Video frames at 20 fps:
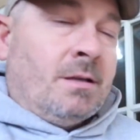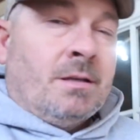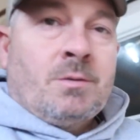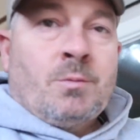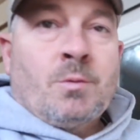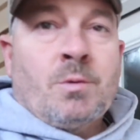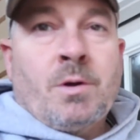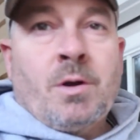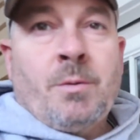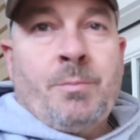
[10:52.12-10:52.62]

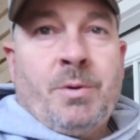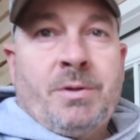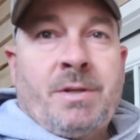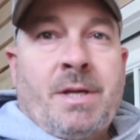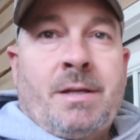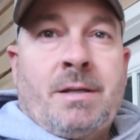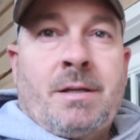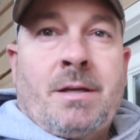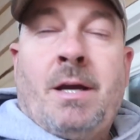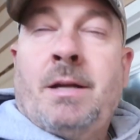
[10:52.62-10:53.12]
so we're gonna go put
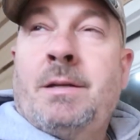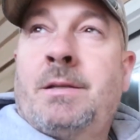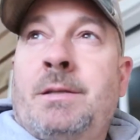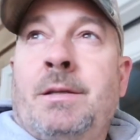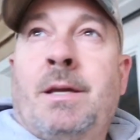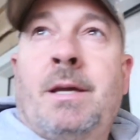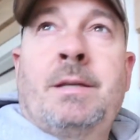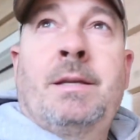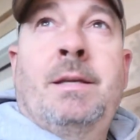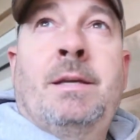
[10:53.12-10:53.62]
that in the gun
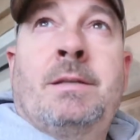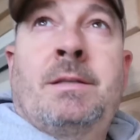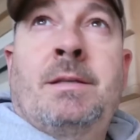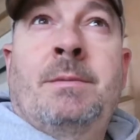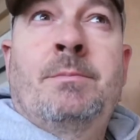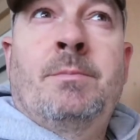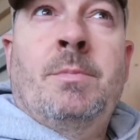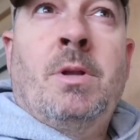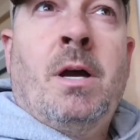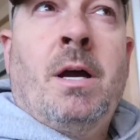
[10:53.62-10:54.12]
sled, get
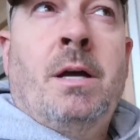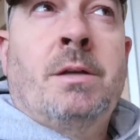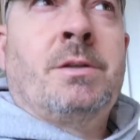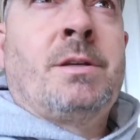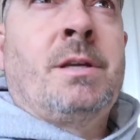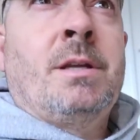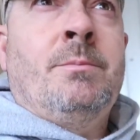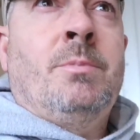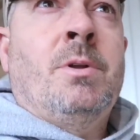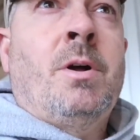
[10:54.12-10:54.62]
some
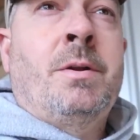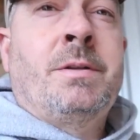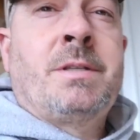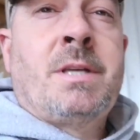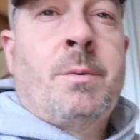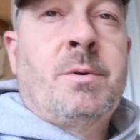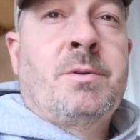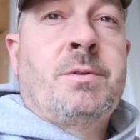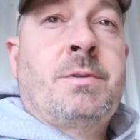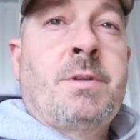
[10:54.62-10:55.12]
lunch, get a bologna
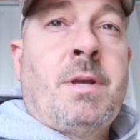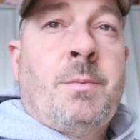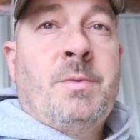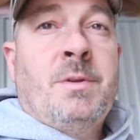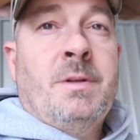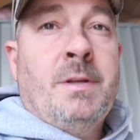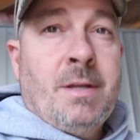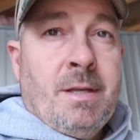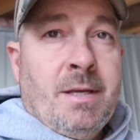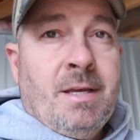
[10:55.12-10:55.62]
sandwich or
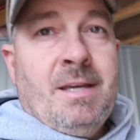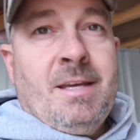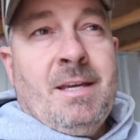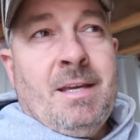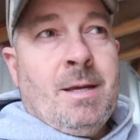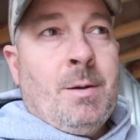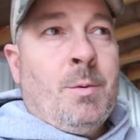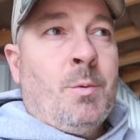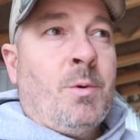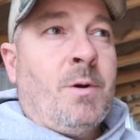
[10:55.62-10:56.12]
something,
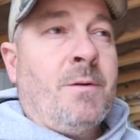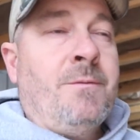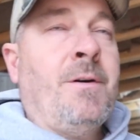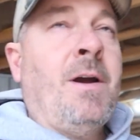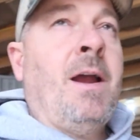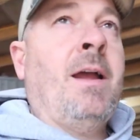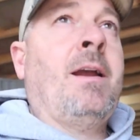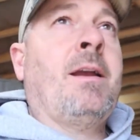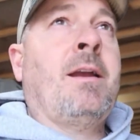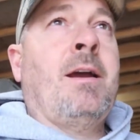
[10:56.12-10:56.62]
and we're gonna
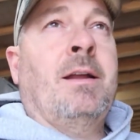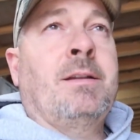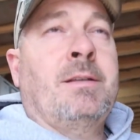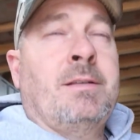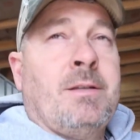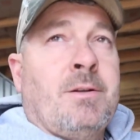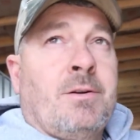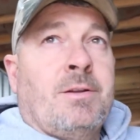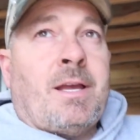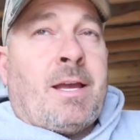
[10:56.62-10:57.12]
fire that gun
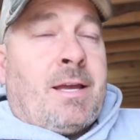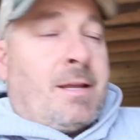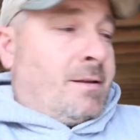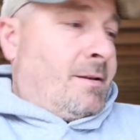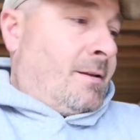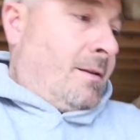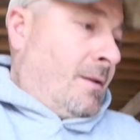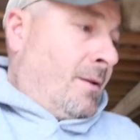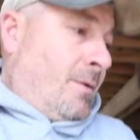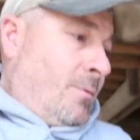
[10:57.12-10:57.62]
or that
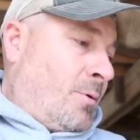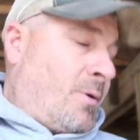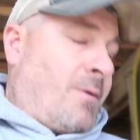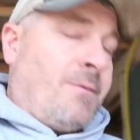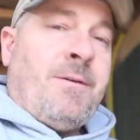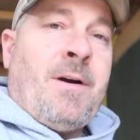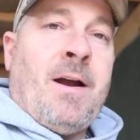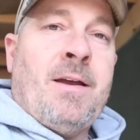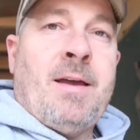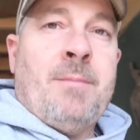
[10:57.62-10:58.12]
we're gonna
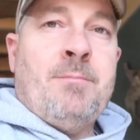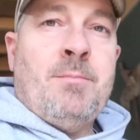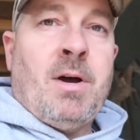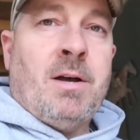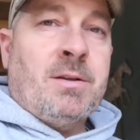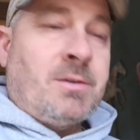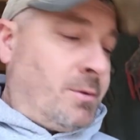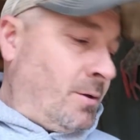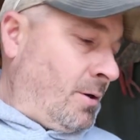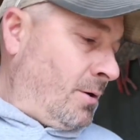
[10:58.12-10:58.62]
fire that
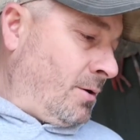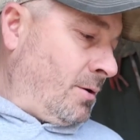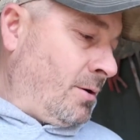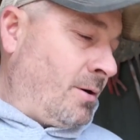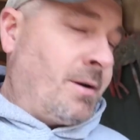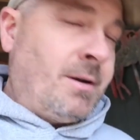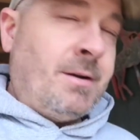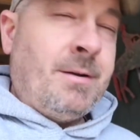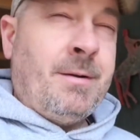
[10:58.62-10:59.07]
muzzleloader.